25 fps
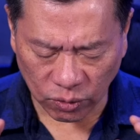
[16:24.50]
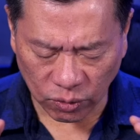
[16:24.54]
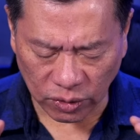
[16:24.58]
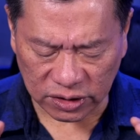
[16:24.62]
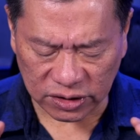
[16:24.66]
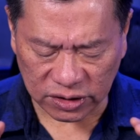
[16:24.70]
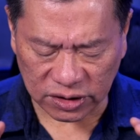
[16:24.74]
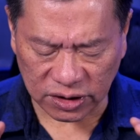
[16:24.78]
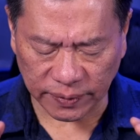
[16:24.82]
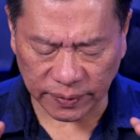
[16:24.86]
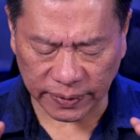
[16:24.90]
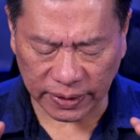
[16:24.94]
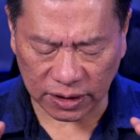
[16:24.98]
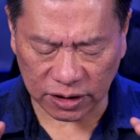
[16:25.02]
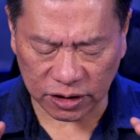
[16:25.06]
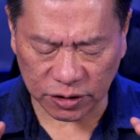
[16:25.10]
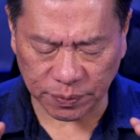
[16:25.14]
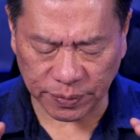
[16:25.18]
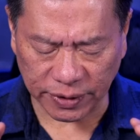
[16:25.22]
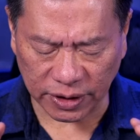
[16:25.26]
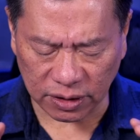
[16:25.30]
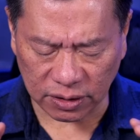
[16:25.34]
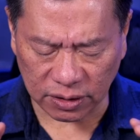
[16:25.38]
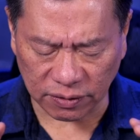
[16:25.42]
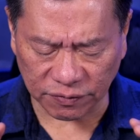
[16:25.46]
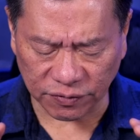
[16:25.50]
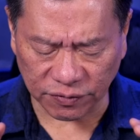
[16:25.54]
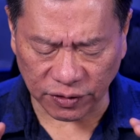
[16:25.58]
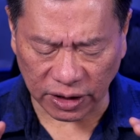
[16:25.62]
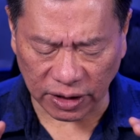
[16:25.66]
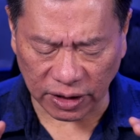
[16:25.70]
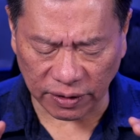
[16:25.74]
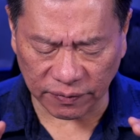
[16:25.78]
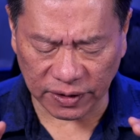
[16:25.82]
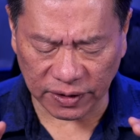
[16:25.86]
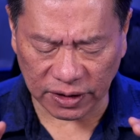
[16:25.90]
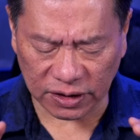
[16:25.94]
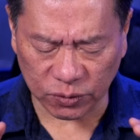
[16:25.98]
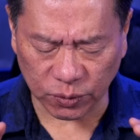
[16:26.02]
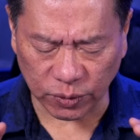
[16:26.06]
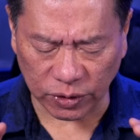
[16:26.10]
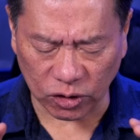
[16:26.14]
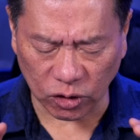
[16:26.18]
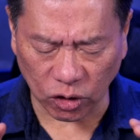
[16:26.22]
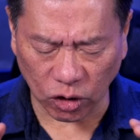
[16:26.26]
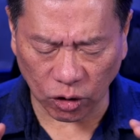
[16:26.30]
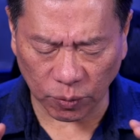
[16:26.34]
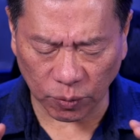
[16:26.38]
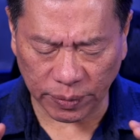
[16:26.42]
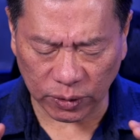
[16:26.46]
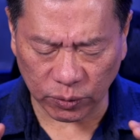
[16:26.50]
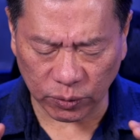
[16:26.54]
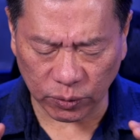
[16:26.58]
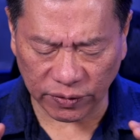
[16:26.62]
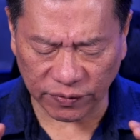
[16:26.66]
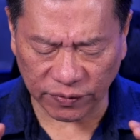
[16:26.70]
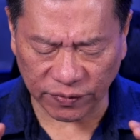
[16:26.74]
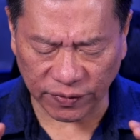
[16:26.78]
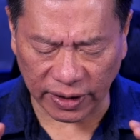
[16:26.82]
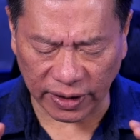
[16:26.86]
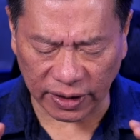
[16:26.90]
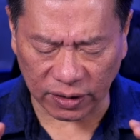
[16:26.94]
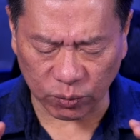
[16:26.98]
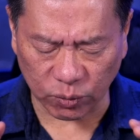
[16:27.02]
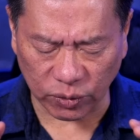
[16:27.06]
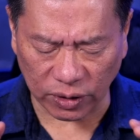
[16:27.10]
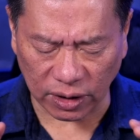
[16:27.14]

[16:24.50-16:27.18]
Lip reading: with a spirit of forgiveness, with hope and with faith,